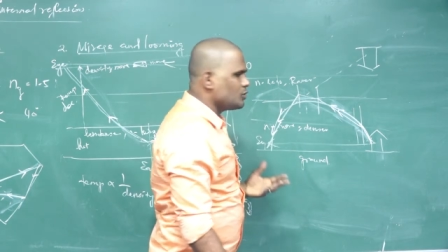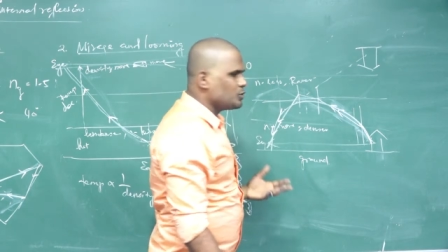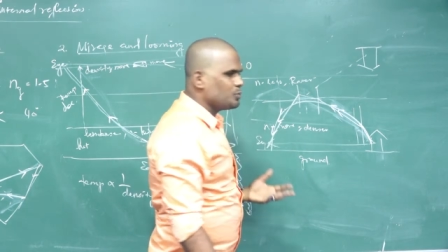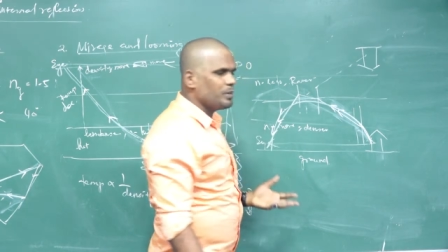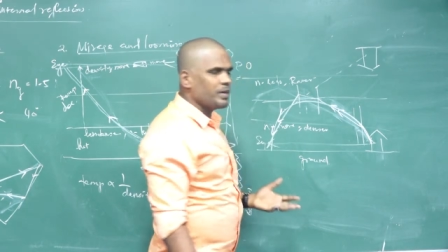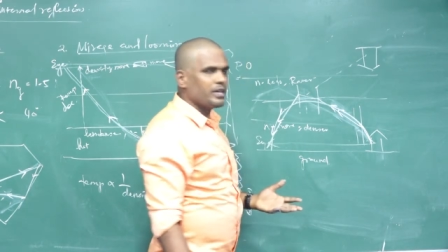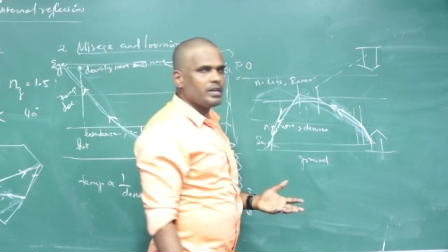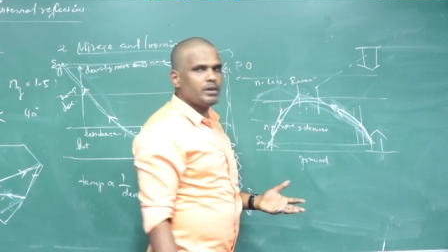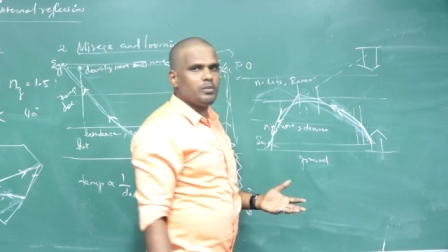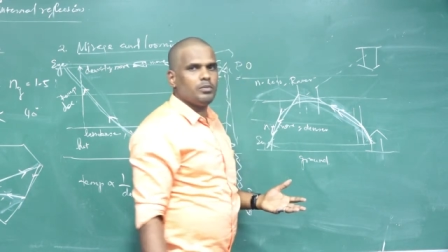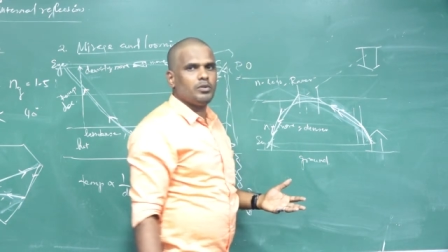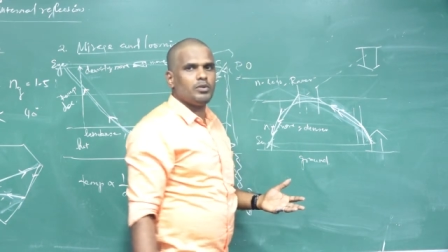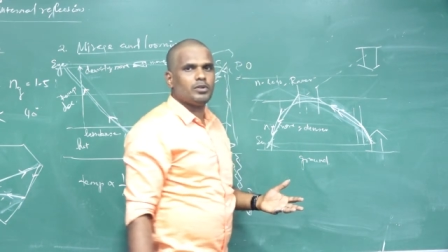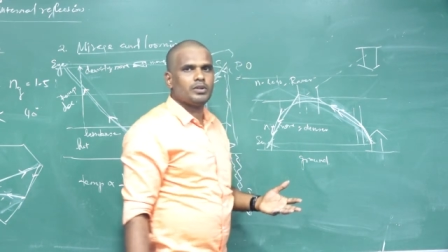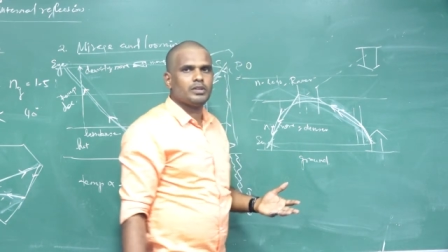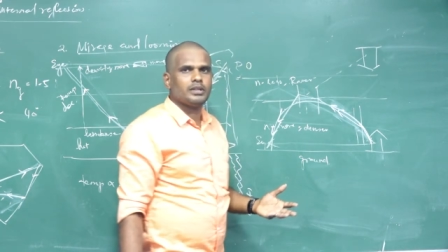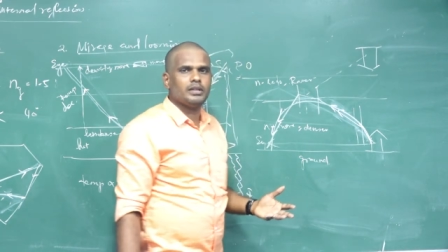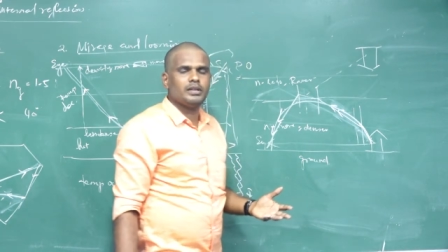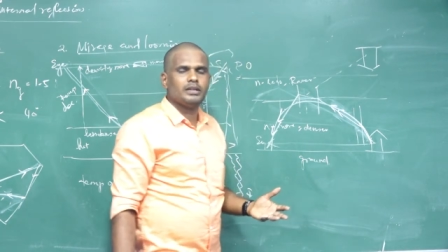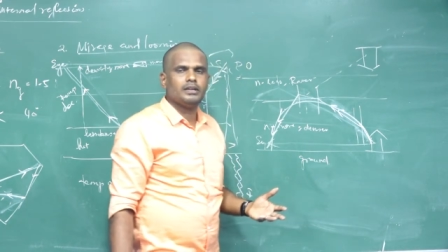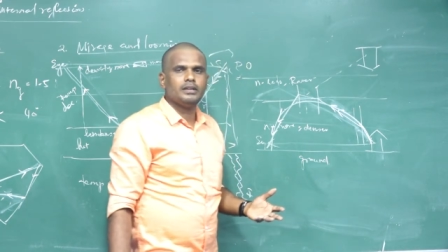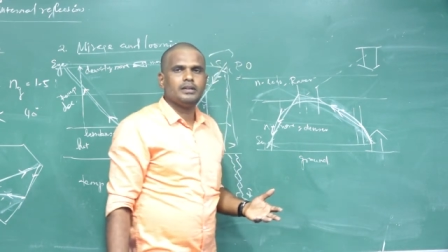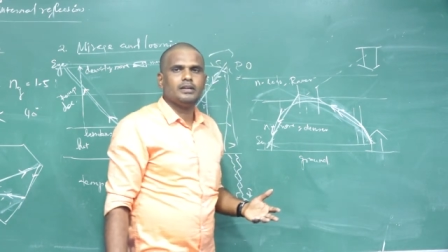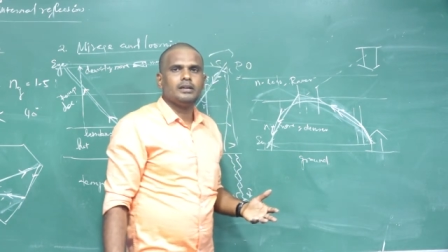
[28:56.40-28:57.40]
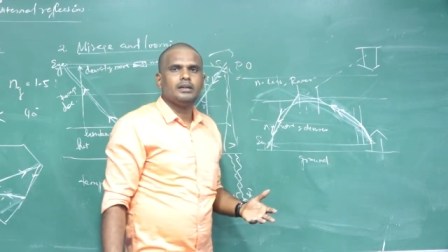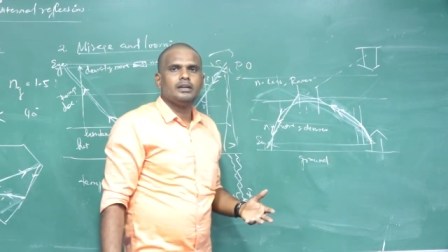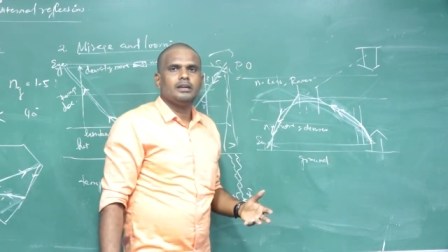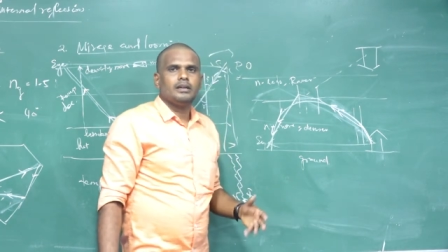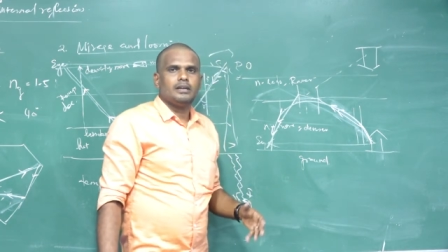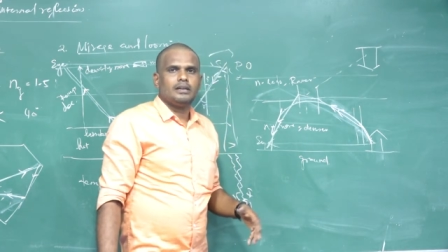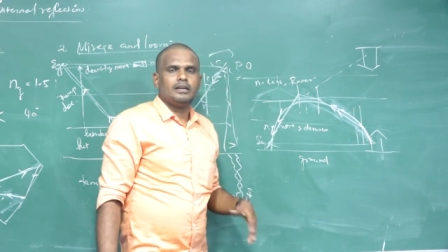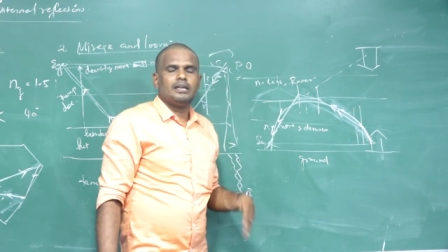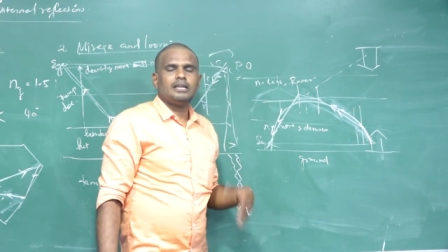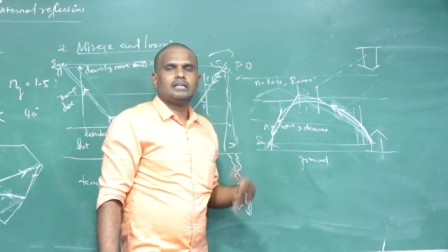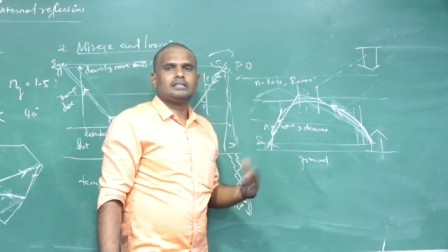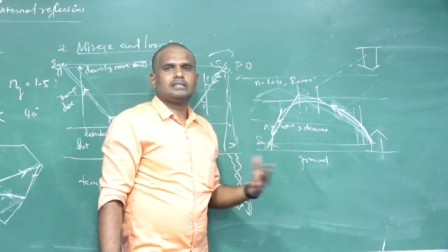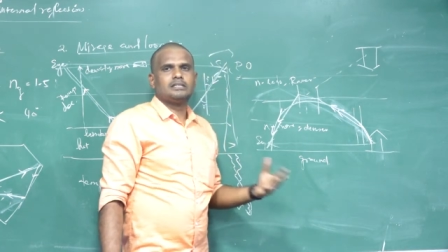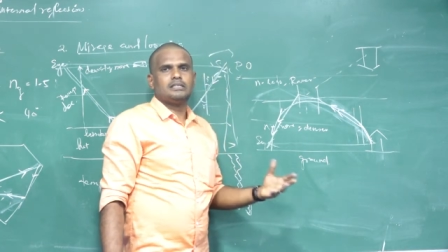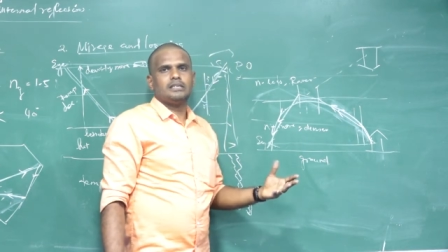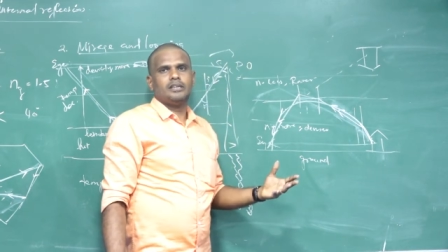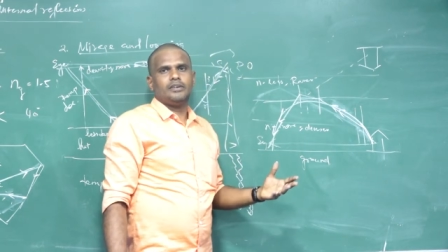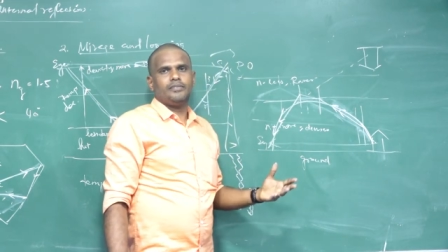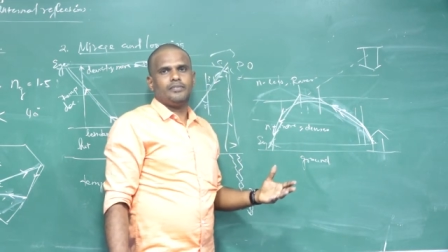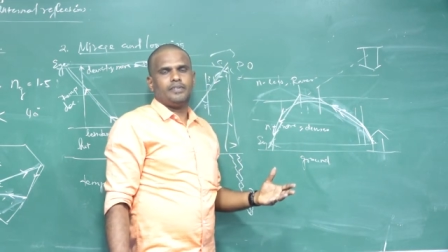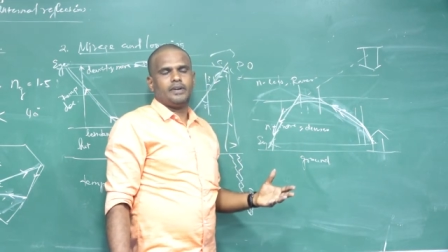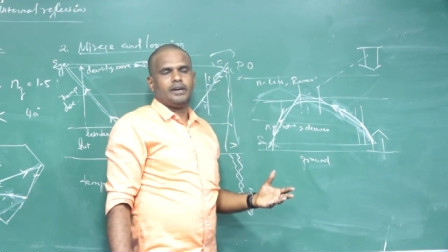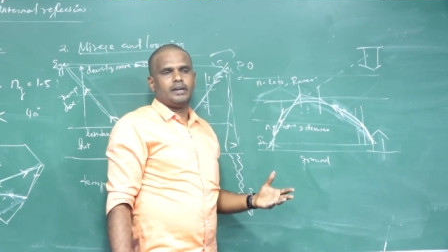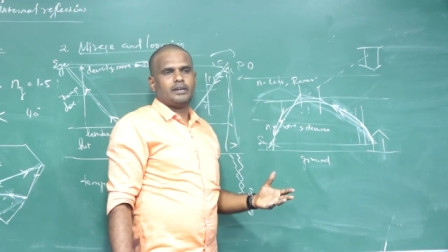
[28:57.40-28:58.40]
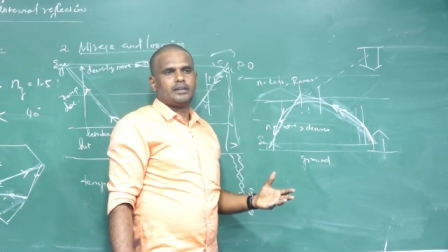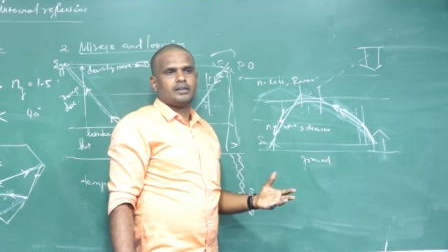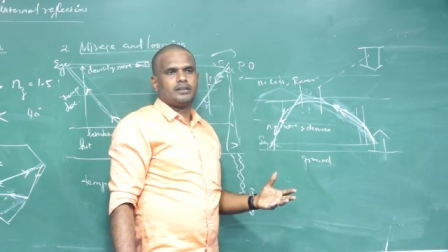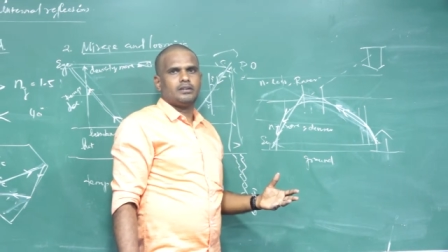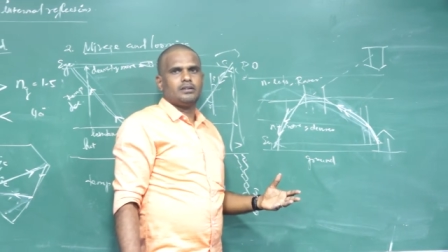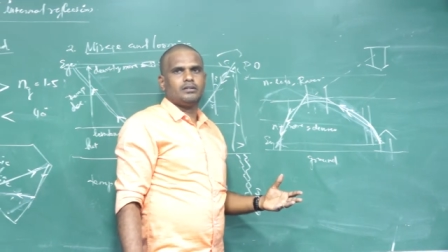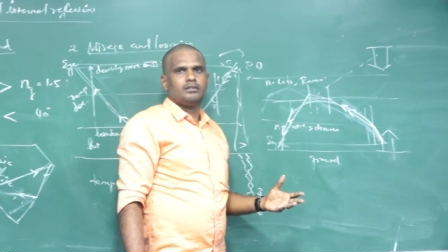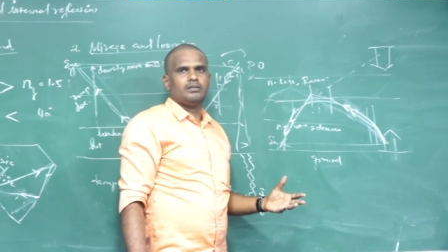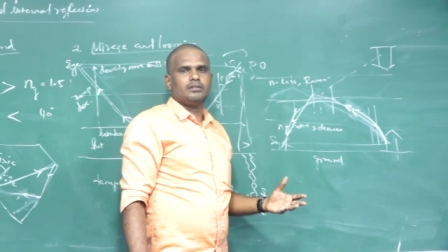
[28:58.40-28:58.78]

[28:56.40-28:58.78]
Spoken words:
speak about the next effect,